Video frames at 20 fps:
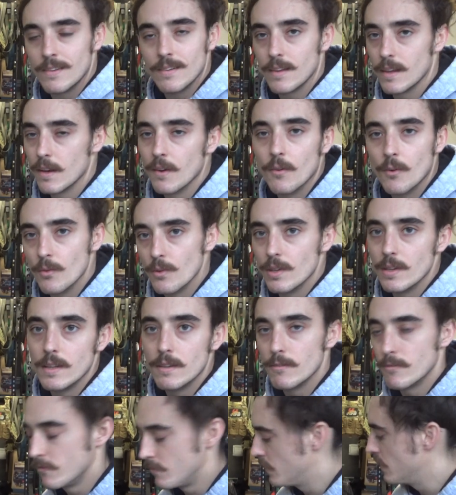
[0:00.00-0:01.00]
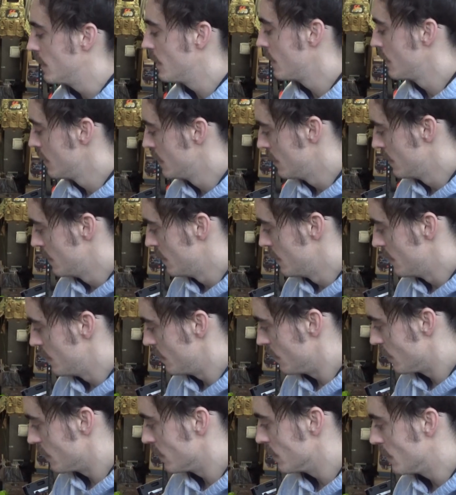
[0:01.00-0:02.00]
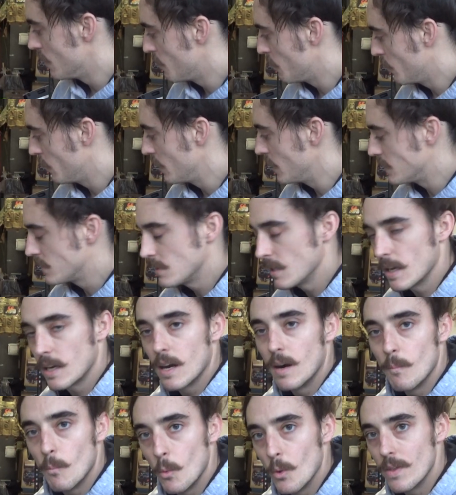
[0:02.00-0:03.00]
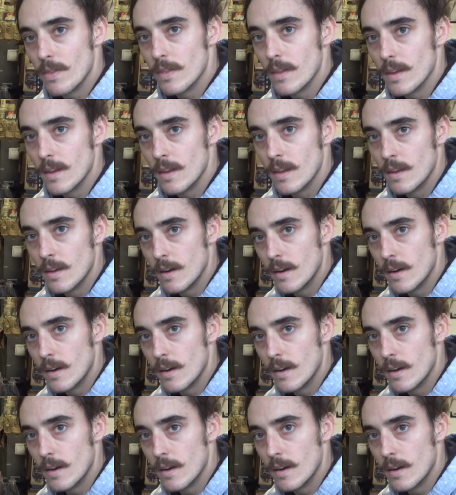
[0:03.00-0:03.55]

They only fit the plates that come with it.